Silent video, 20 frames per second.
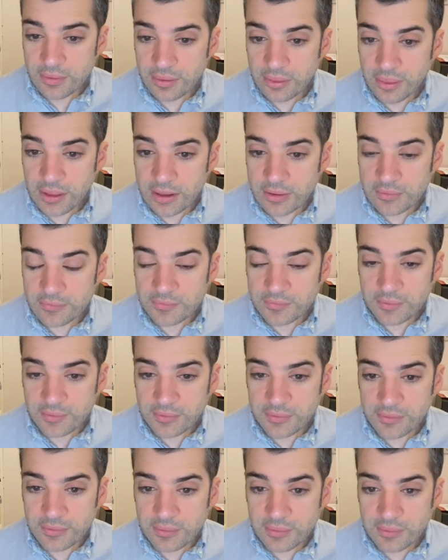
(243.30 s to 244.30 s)
things
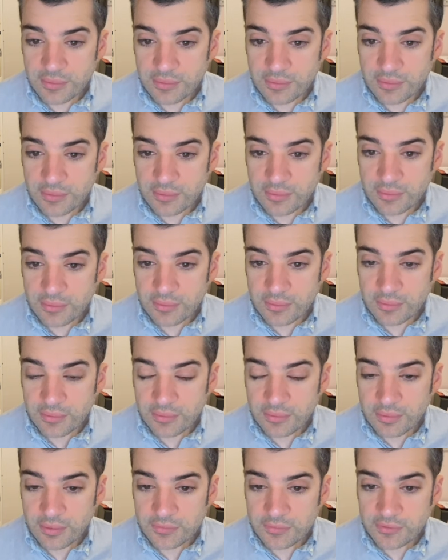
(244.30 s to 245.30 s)

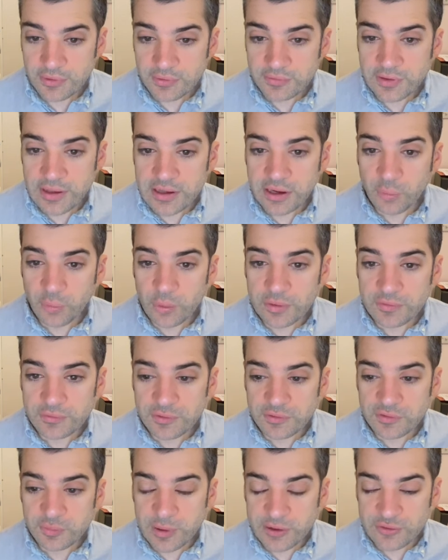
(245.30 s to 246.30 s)
associated with
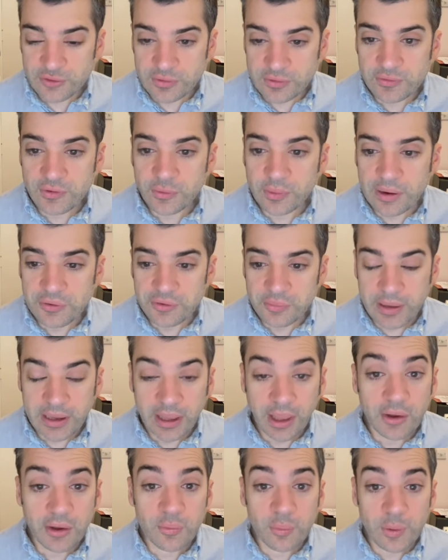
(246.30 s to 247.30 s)
suspicions around
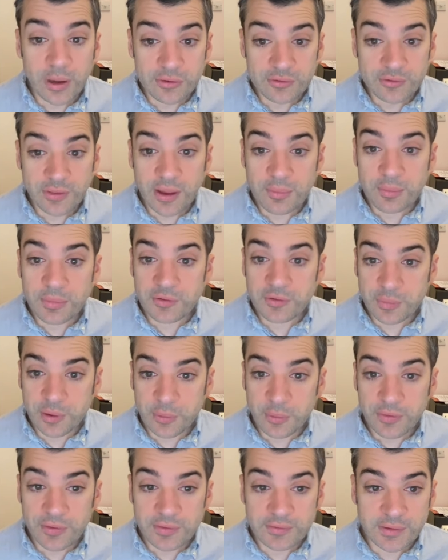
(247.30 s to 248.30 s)
making a wish? That must
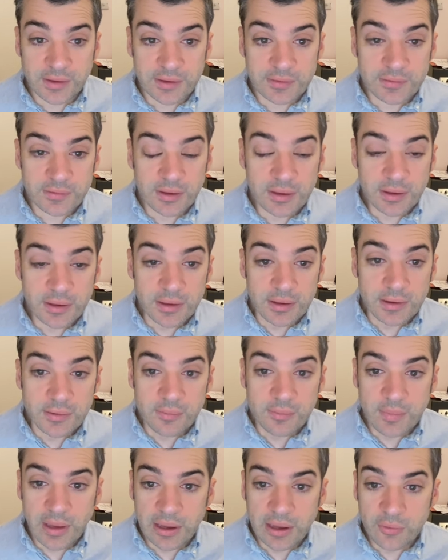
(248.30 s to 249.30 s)
be what this is.
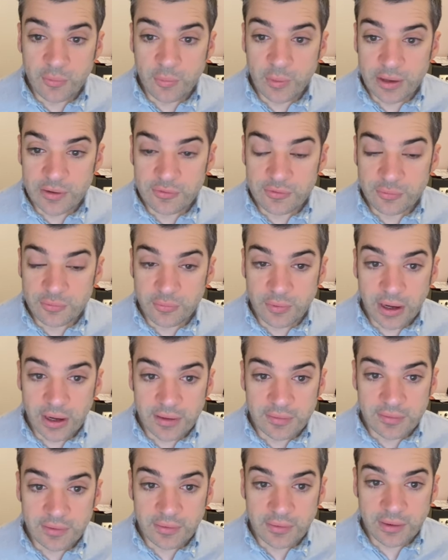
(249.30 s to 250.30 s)
Make a wish,
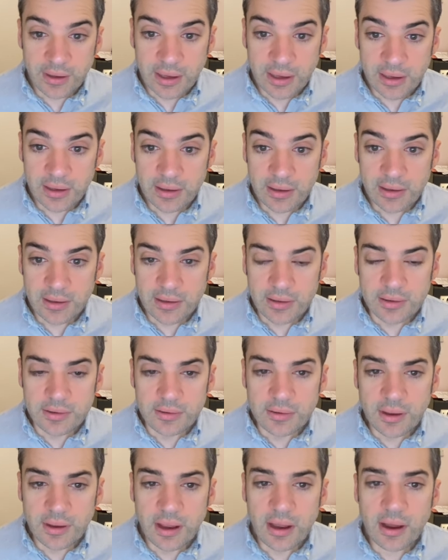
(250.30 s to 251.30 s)
right? Okay.
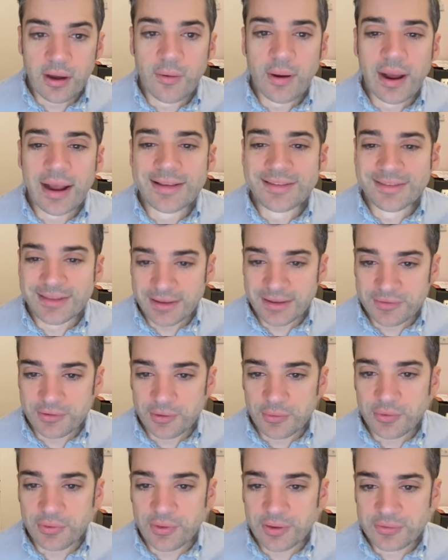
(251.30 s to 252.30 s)
Oh, I see.
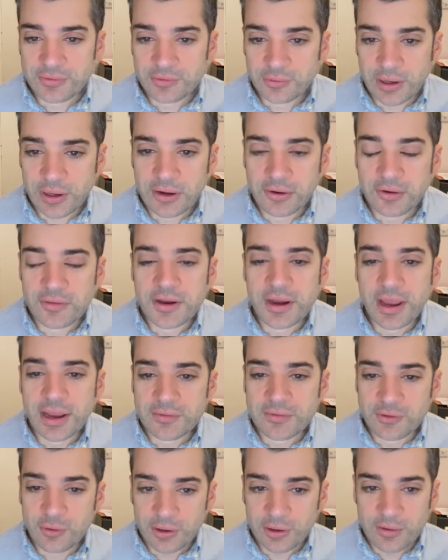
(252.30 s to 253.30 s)
So the streaker in the
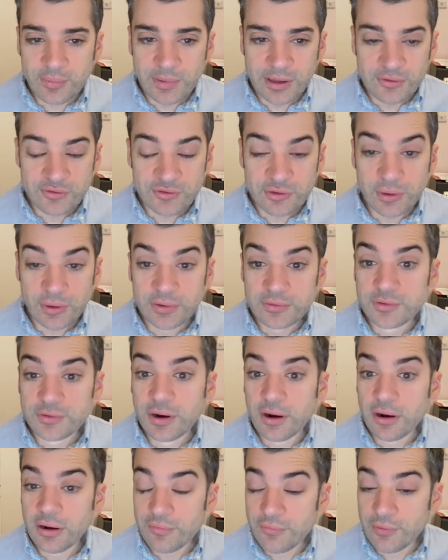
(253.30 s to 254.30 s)
night's going to be a shooting
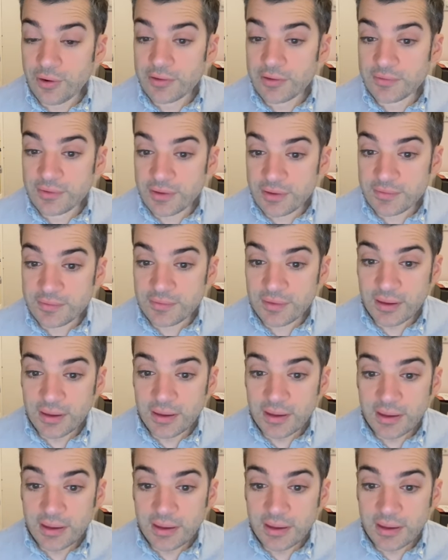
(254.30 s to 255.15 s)
star, for instance.